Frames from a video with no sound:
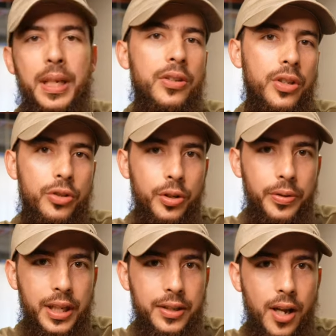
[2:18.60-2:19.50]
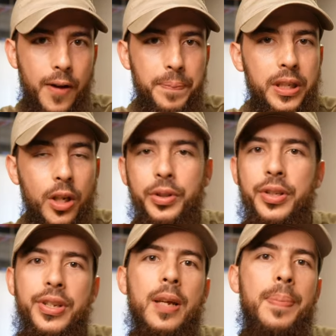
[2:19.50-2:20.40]
Because the truth is, I've been
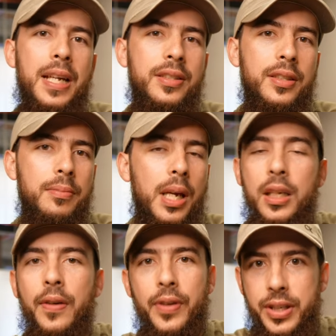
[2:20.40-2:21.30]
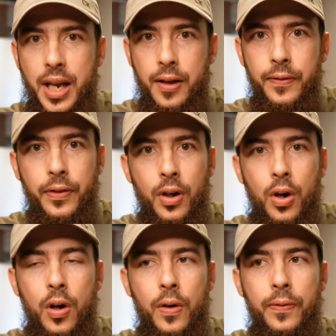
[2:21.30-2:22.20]
noticing a pattern many of us have
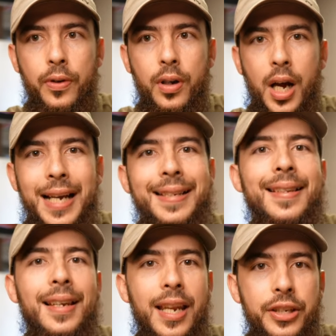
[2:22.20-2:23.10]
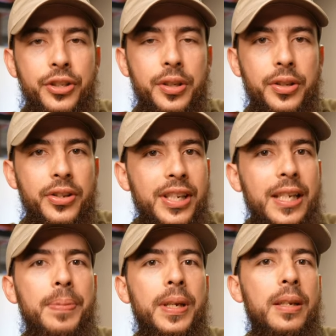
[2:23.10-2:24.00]
of isolation
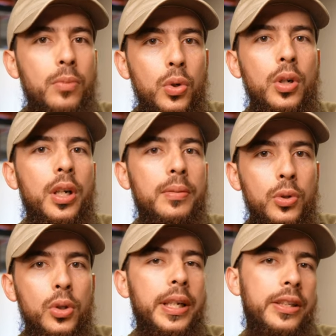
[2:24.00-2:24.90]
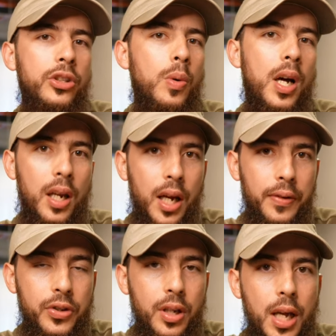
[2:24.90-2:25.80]
seeping more and more into our
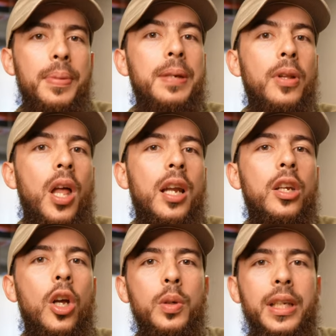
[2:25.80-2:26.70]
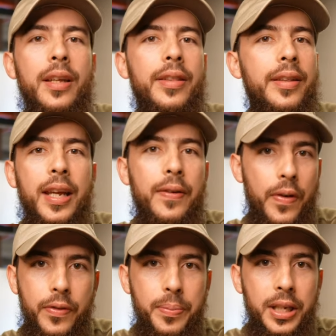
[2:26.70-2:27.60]
lives. People are lonelier than
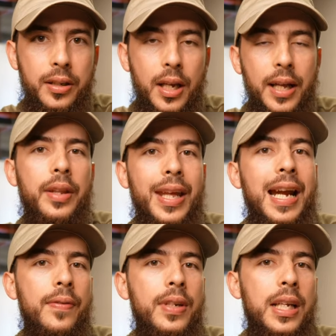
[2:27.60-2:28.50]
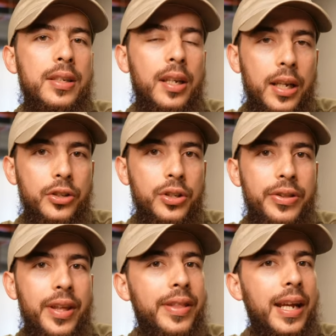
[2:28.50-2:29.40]
they've ever been. They have less
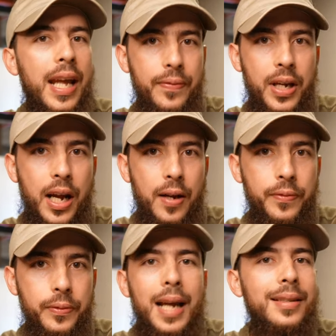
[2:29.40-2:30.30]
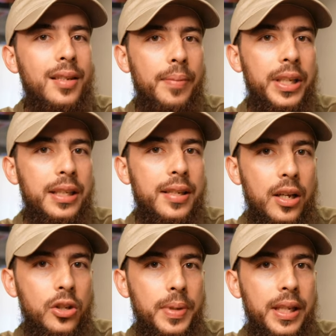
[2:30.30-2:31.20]
connections than they ever have. And something
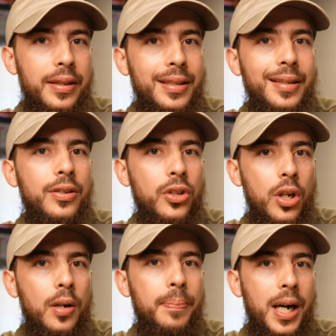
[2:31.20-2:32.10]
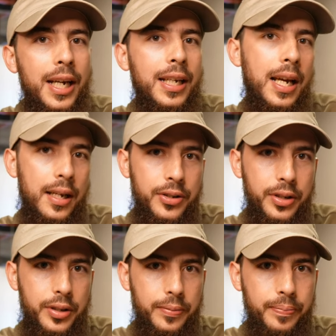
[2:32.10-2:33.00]
tells me this is not by
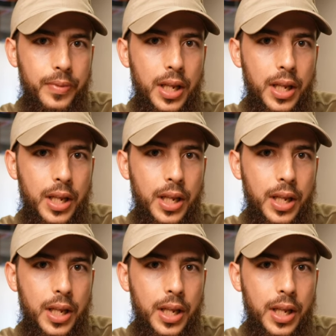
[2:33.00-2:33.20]
accident.